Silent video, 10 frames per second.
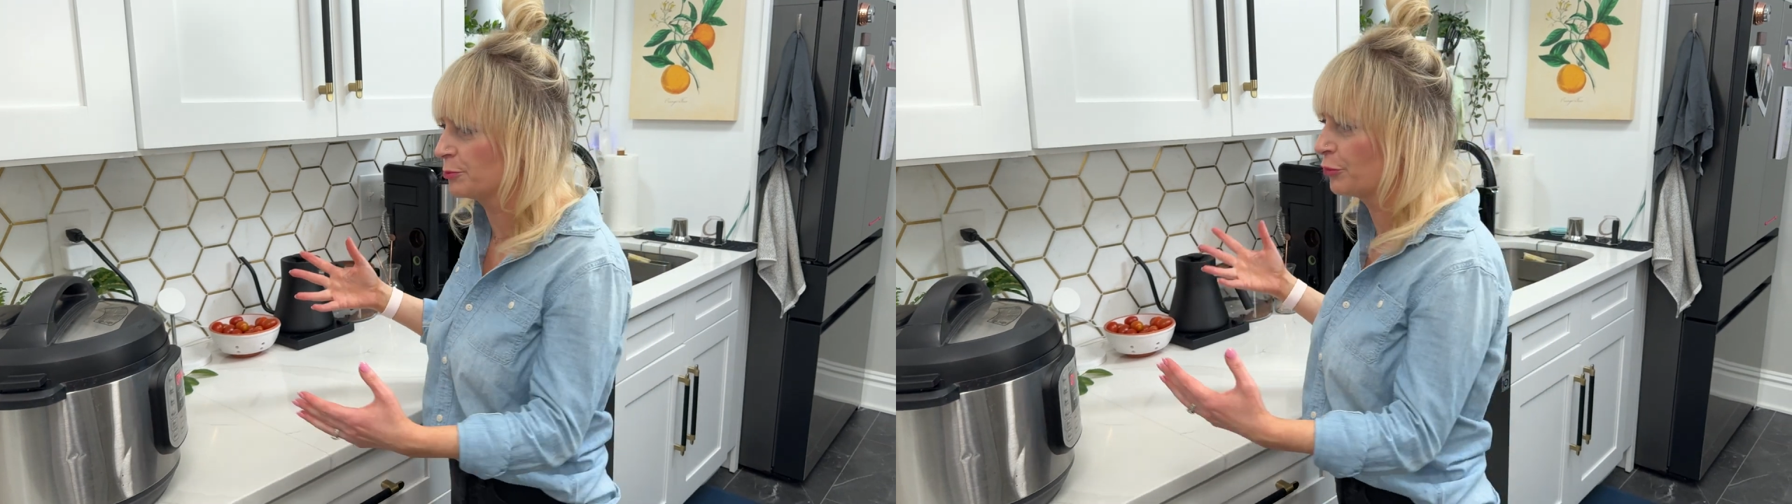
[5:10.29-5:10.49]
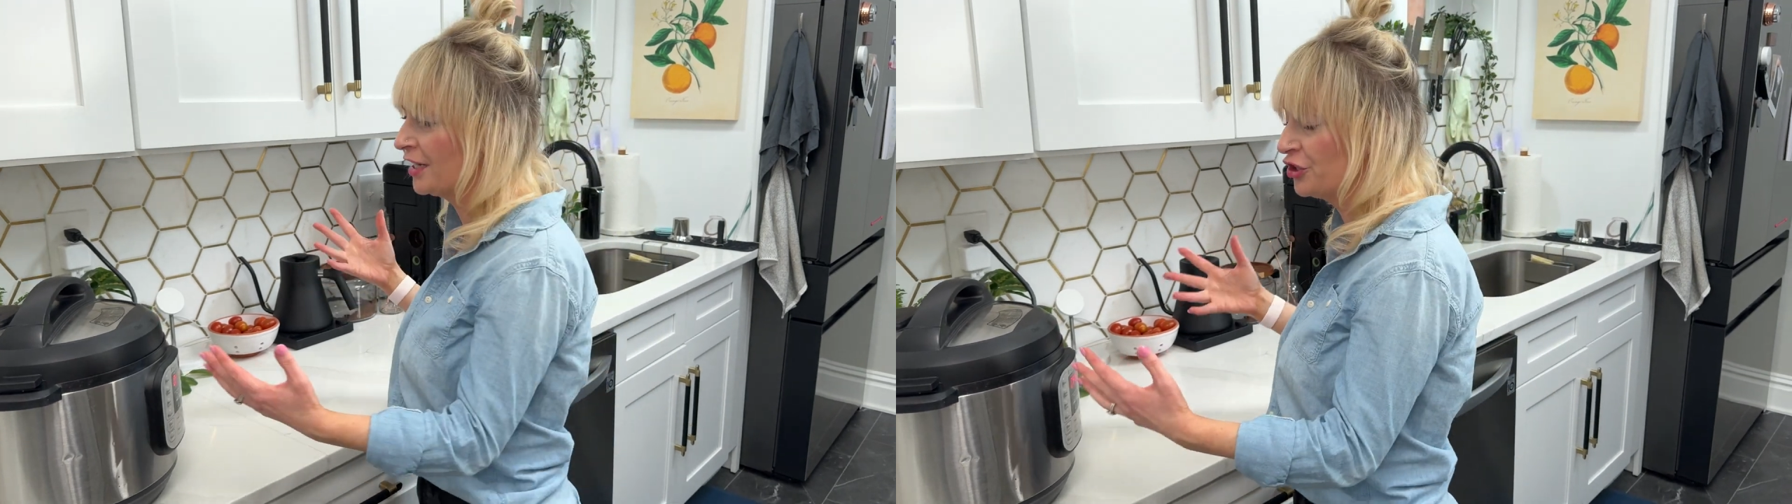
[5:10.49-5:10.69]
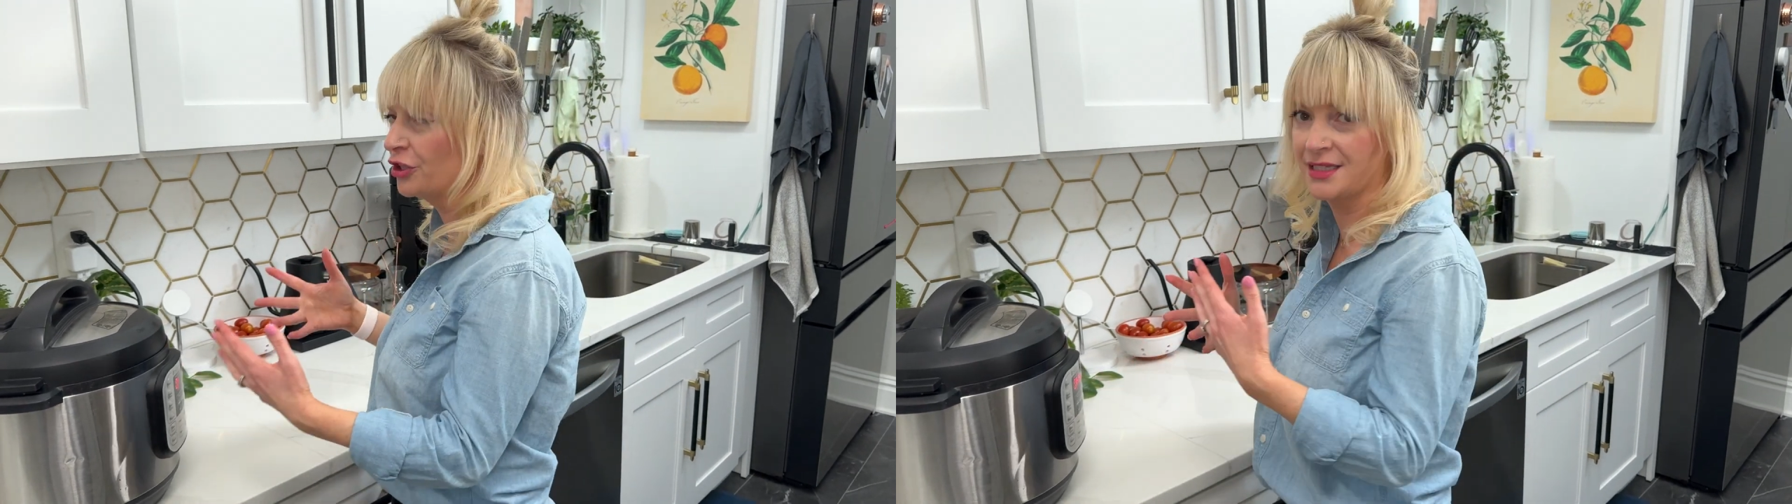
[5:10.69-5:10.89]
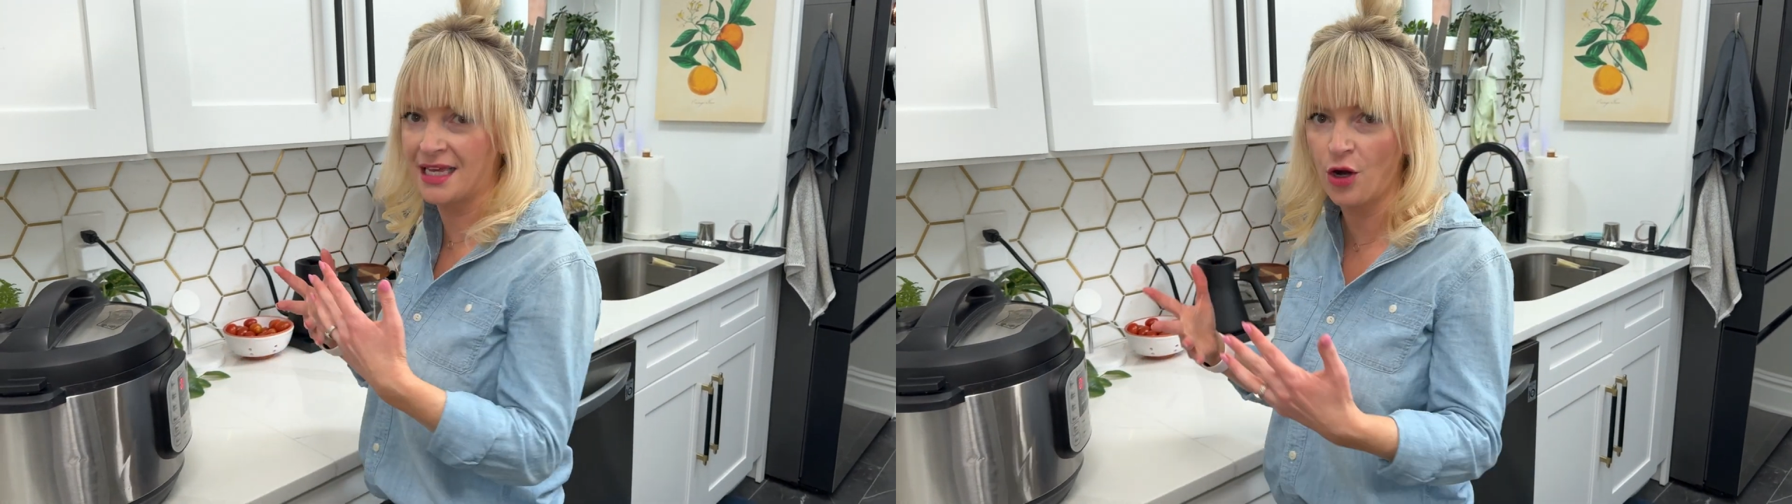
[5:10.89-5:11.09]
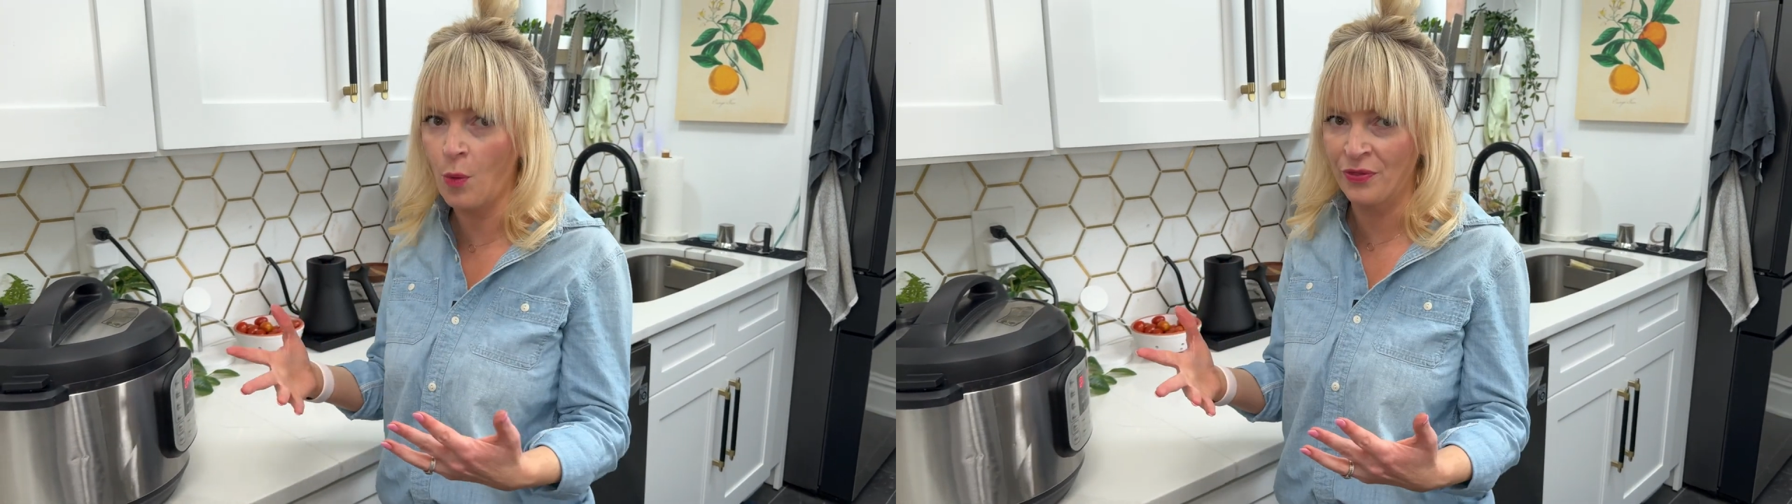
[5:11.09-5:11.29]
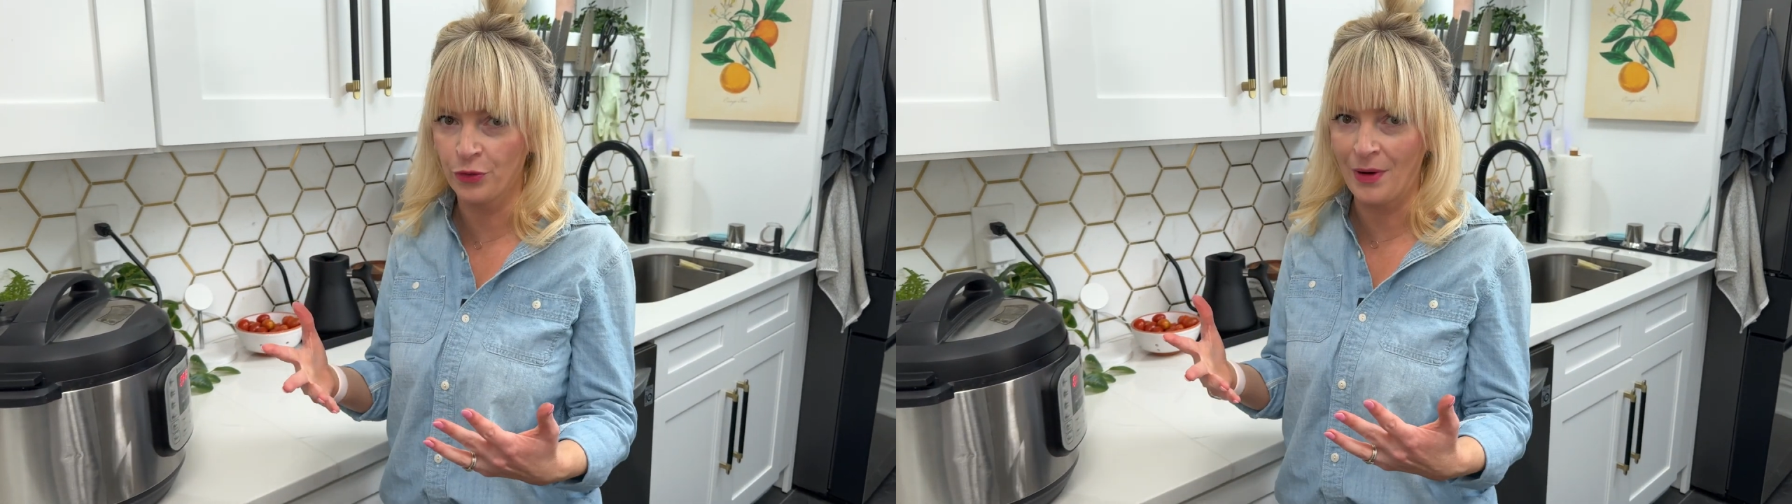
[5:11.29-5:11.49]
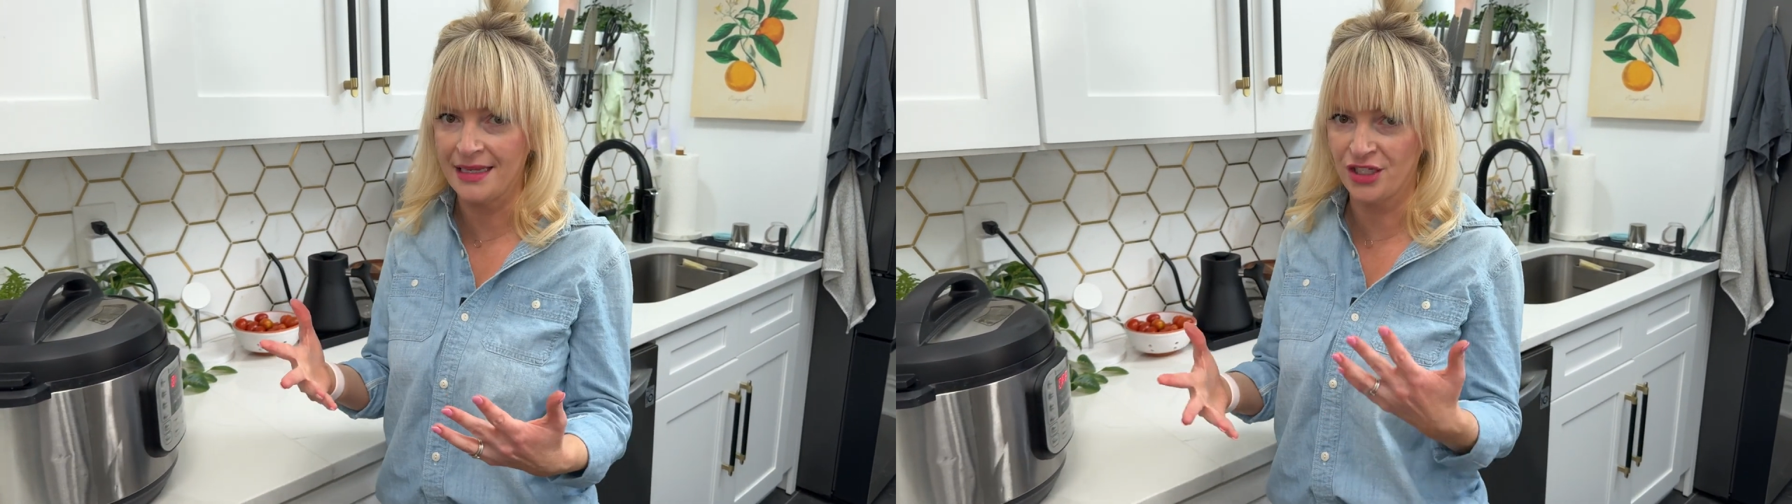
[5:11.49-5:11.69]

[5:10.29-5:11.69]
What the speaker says: pressure because I don't want the rice